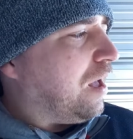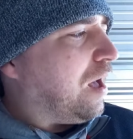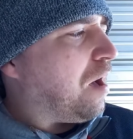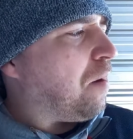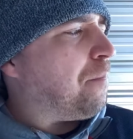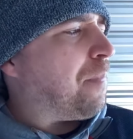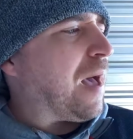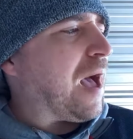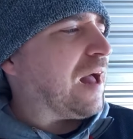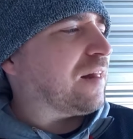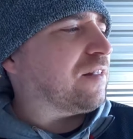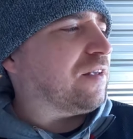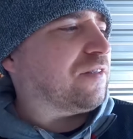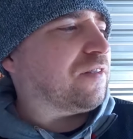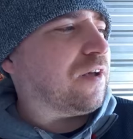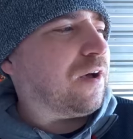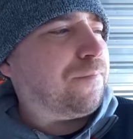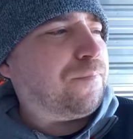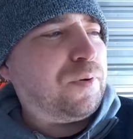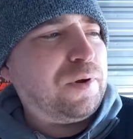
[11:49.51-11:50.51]
I'll pack
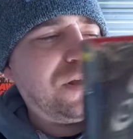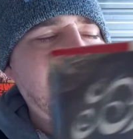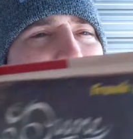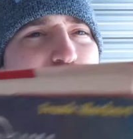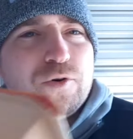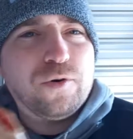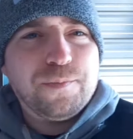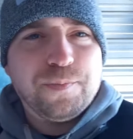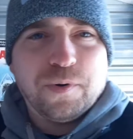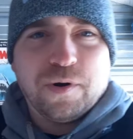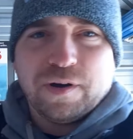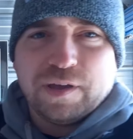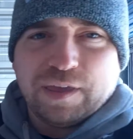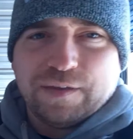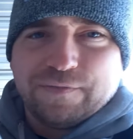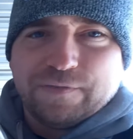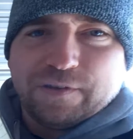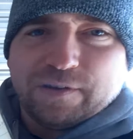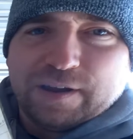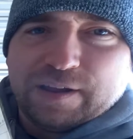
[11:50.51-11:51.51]
this up. Pretty cool book
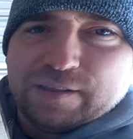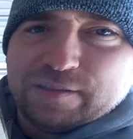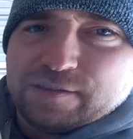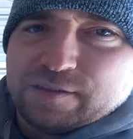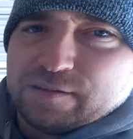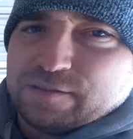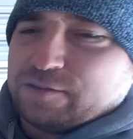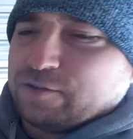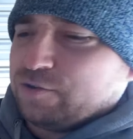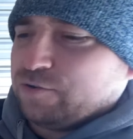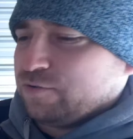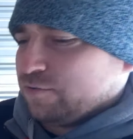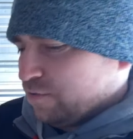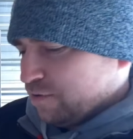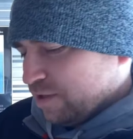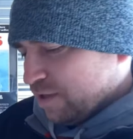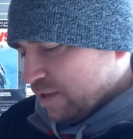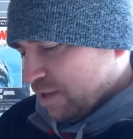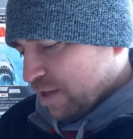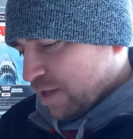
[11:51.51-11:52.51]
if you're into
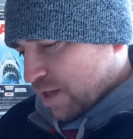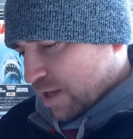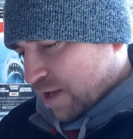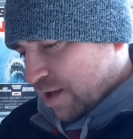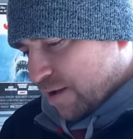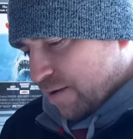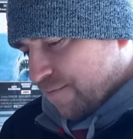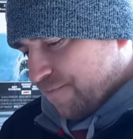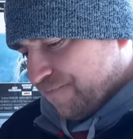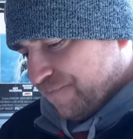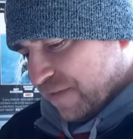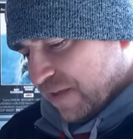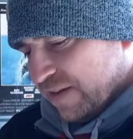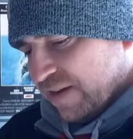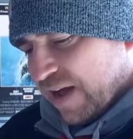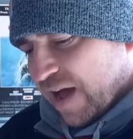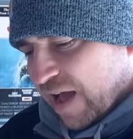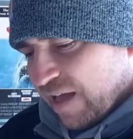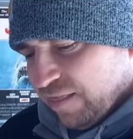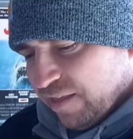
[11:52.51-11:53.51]
Dune,
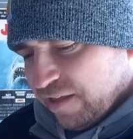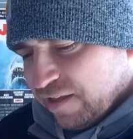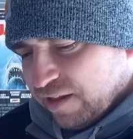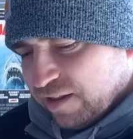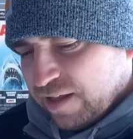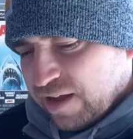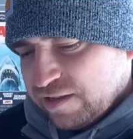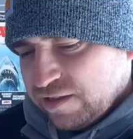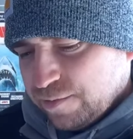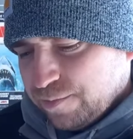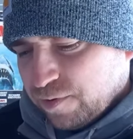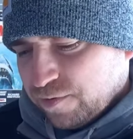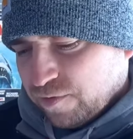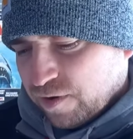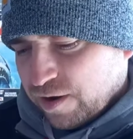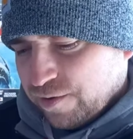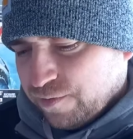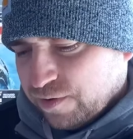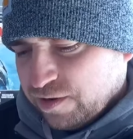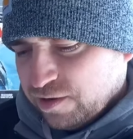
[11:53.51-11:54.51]
and highly collectible,
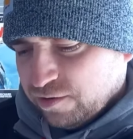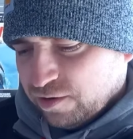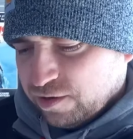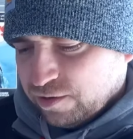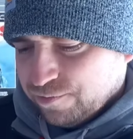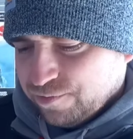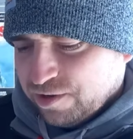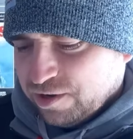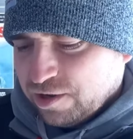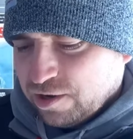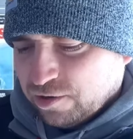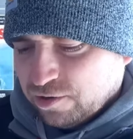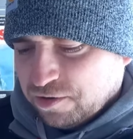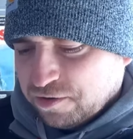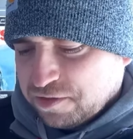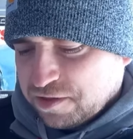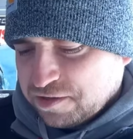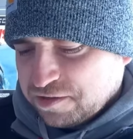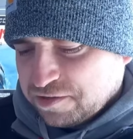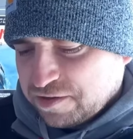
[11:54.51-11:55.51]
right? When you go
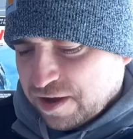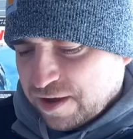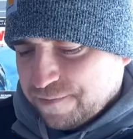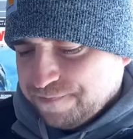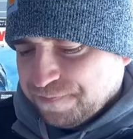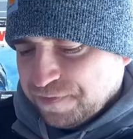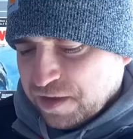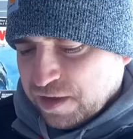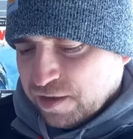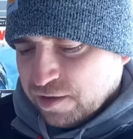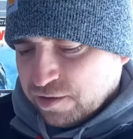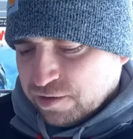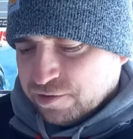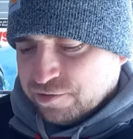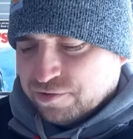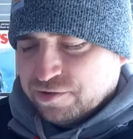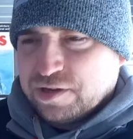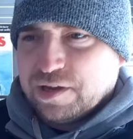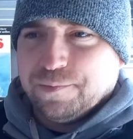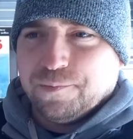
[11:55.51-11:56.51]
look this up,
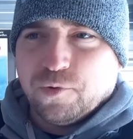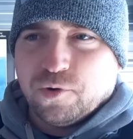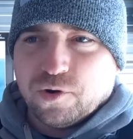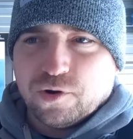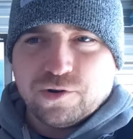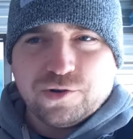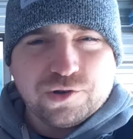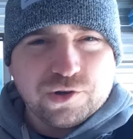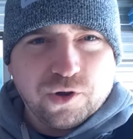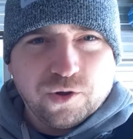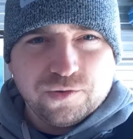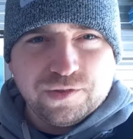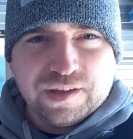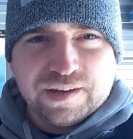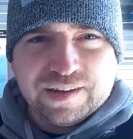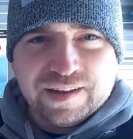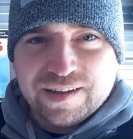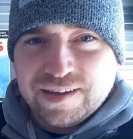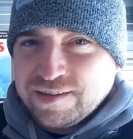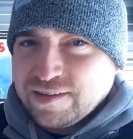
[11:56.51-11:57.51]
you'll see more sold
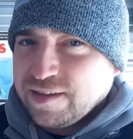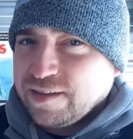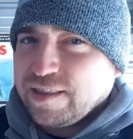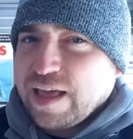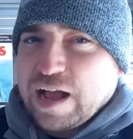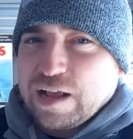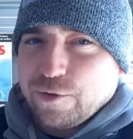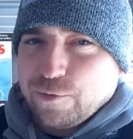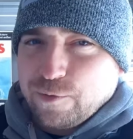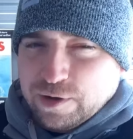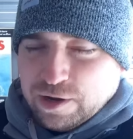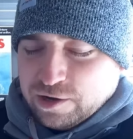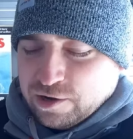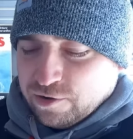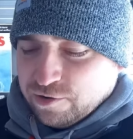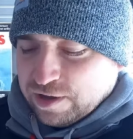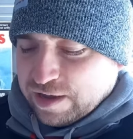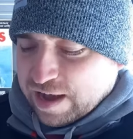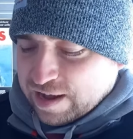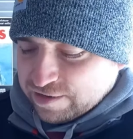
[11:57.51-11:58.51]
than listed. That's when you
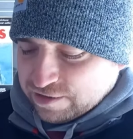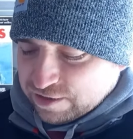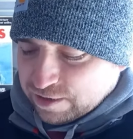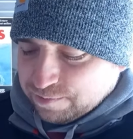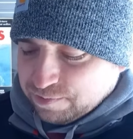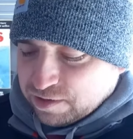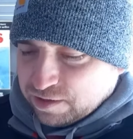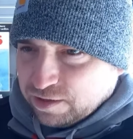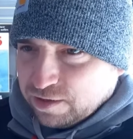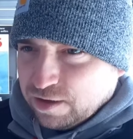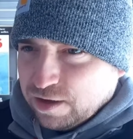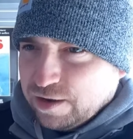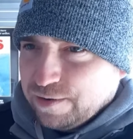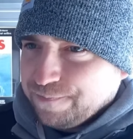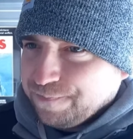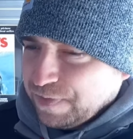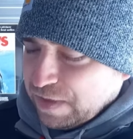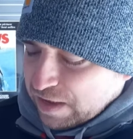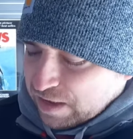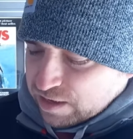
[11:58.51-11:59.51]
know you got something good,
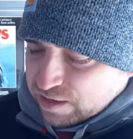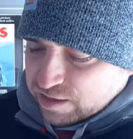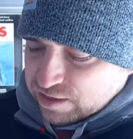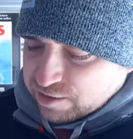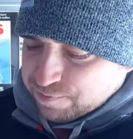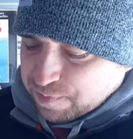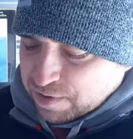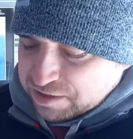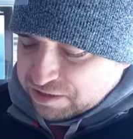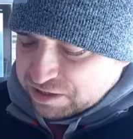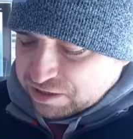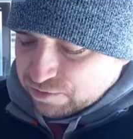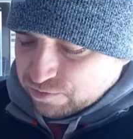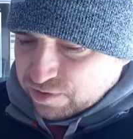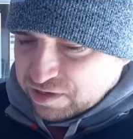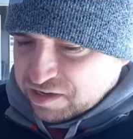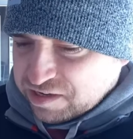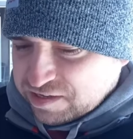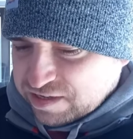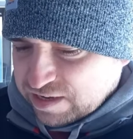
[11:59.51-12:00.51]
especially
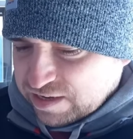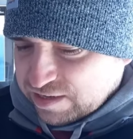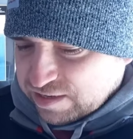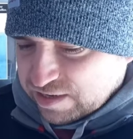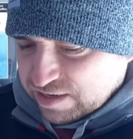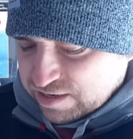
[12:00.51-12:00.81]
when you see a